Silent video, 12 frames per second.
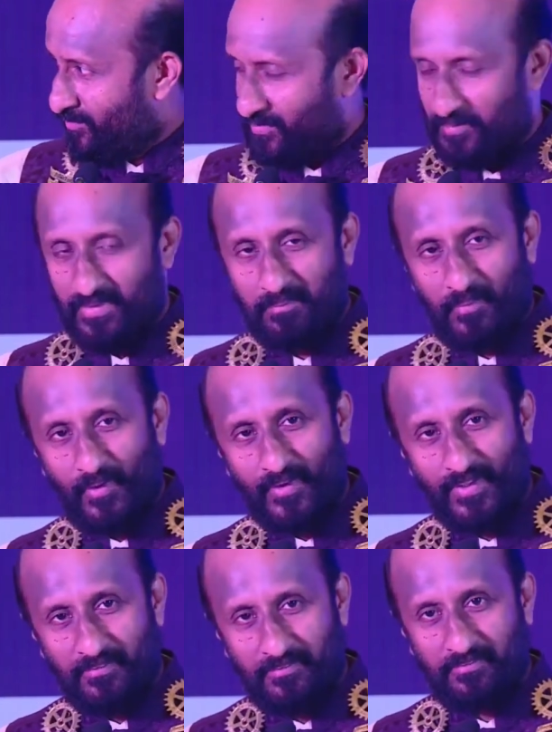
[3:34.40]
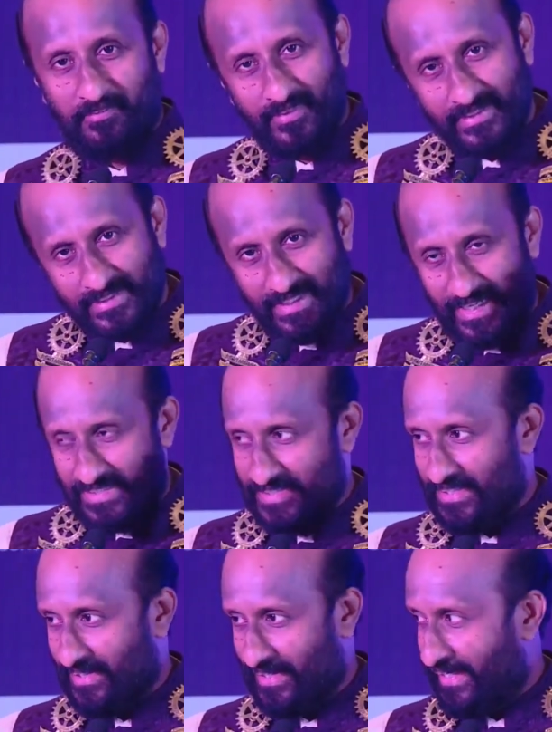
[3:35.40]
from the point of
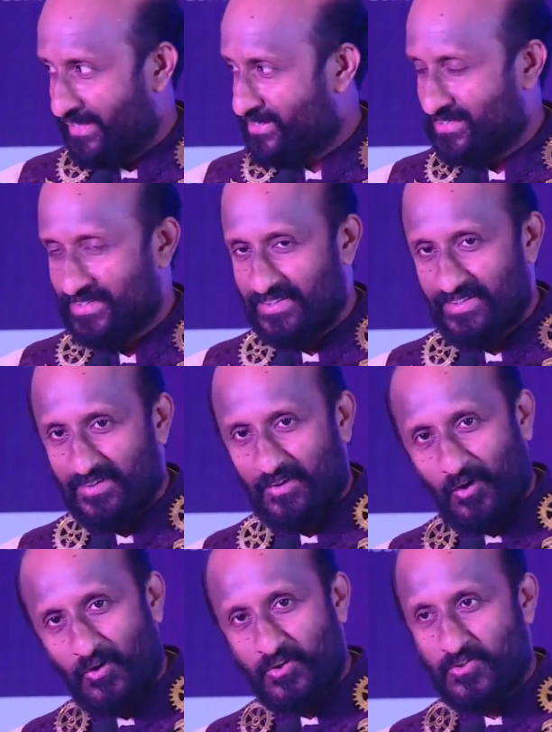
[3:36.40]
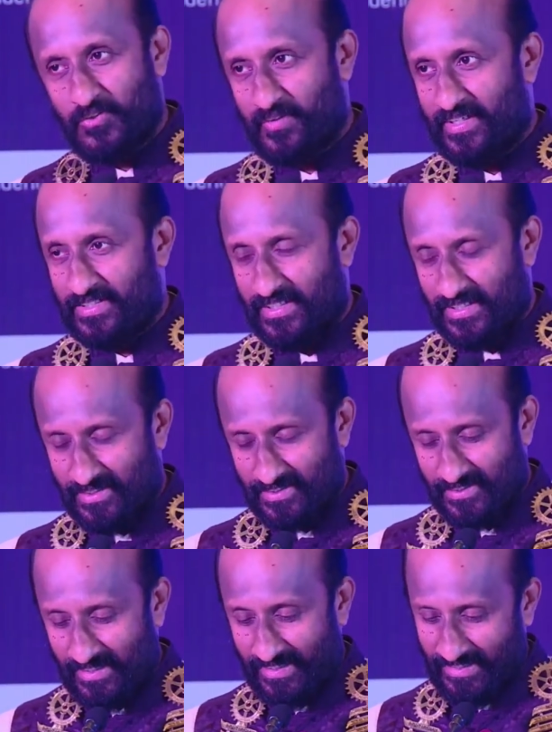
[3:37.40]
scratching our heads onto
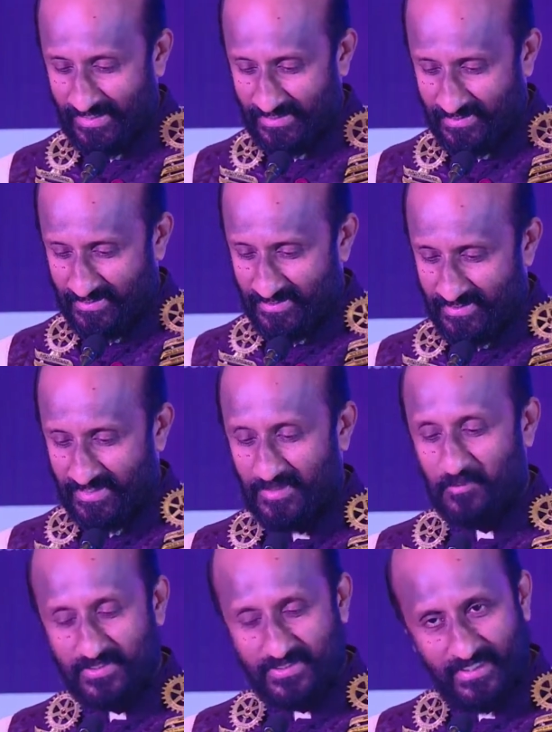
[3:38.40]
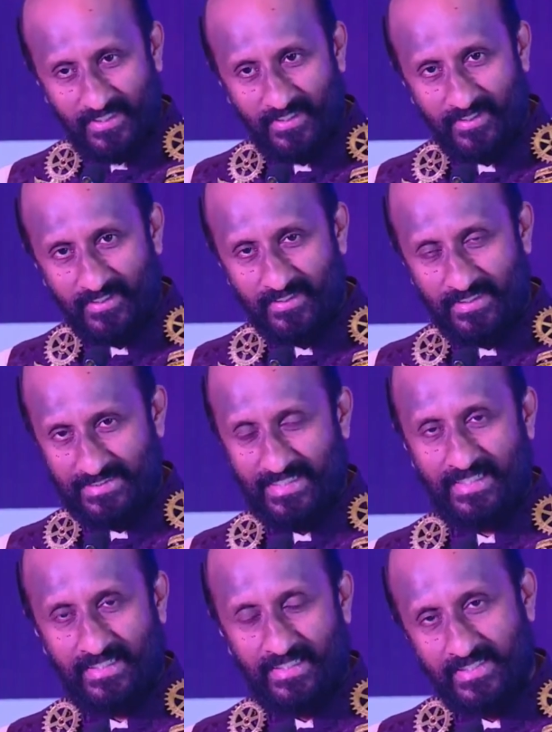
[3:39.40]
finishing line. He was there, the
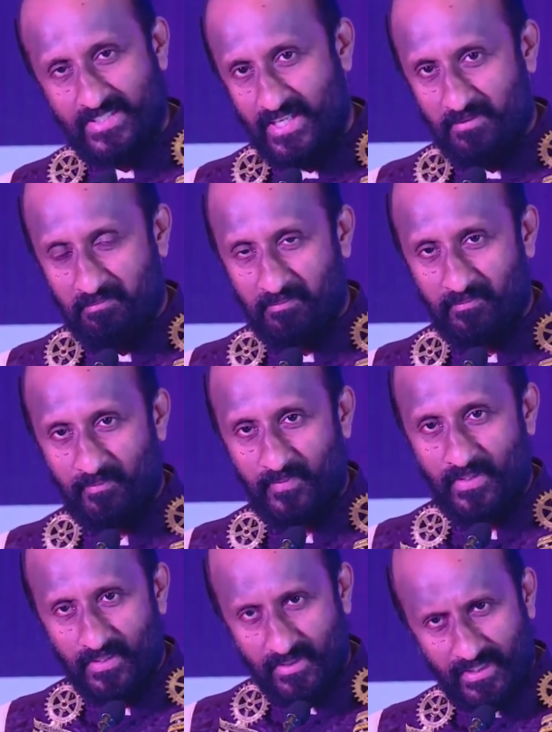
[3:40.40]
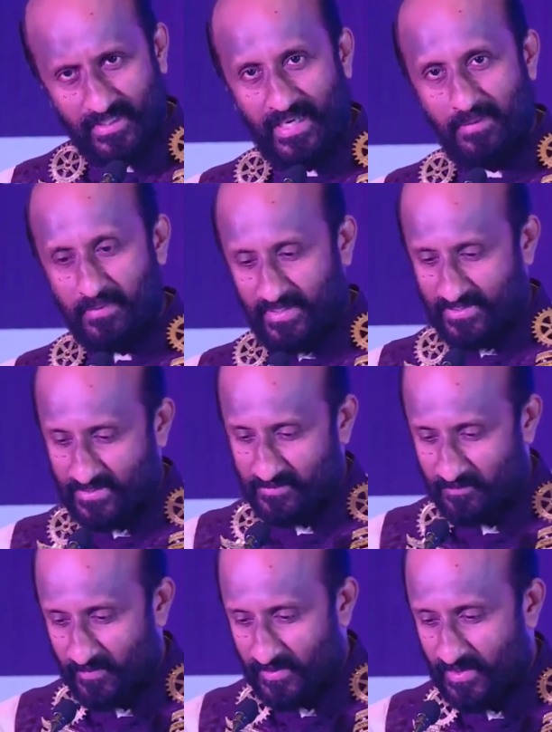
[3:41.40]
secretariat team, the cabinet,
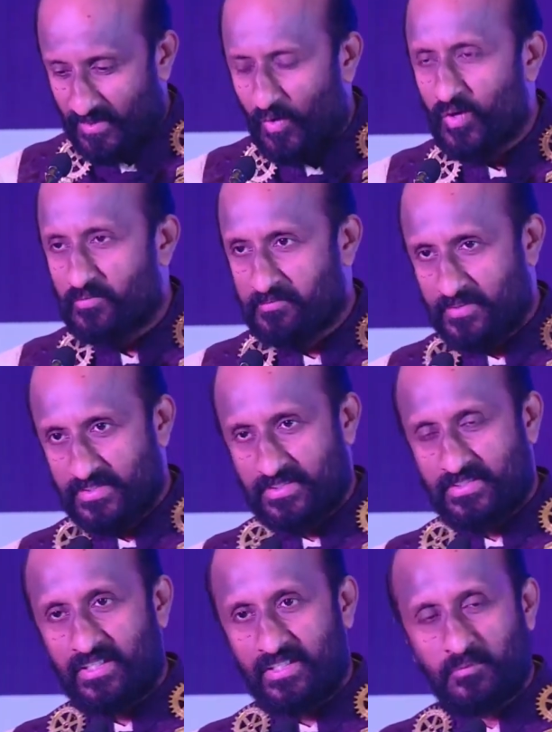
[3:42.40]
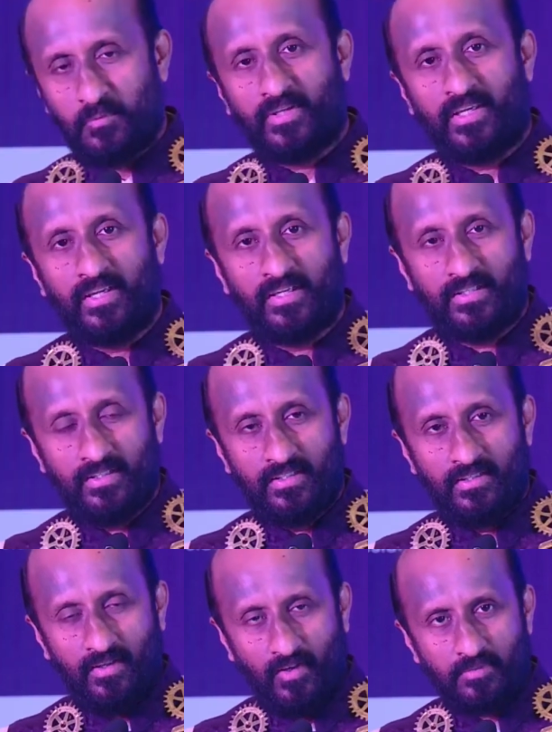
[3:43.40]
all of us started working
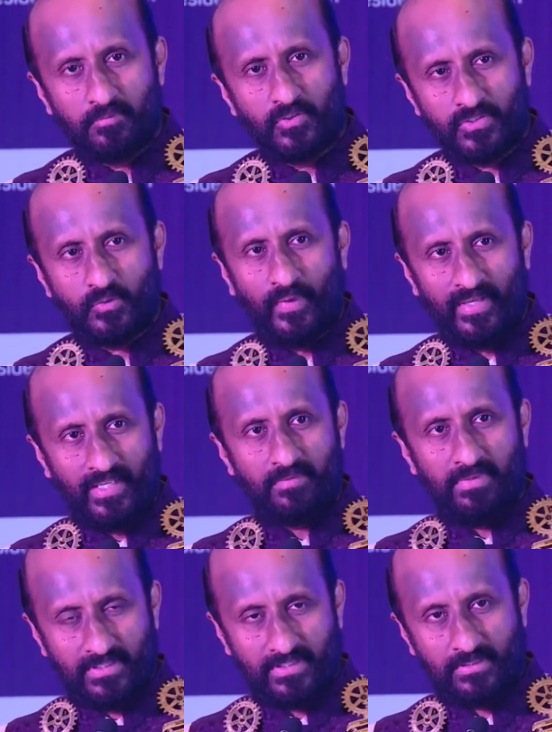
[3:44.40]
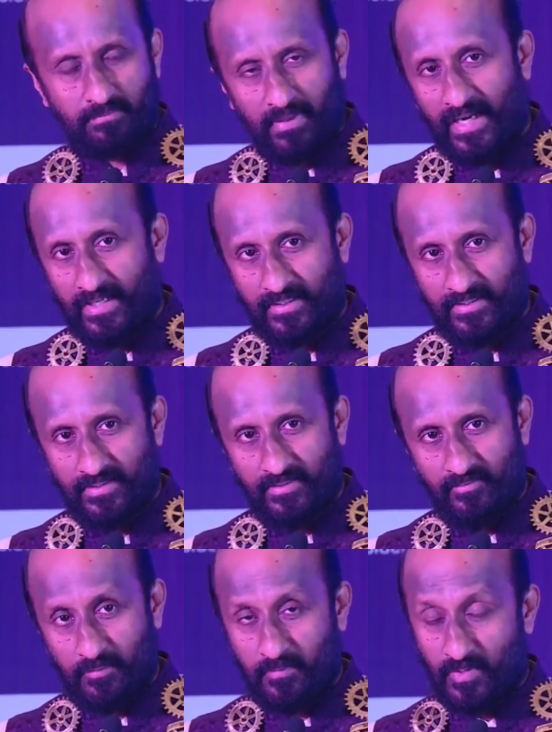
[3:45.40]
almost 20 months back
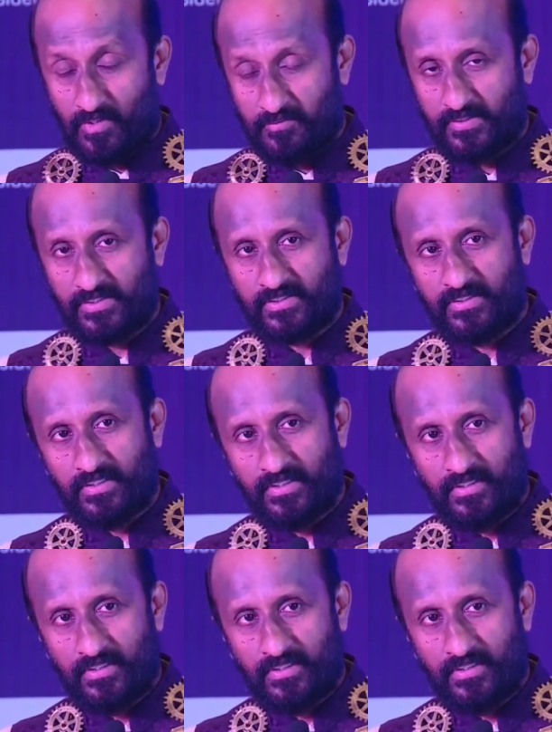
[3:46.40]
from our office.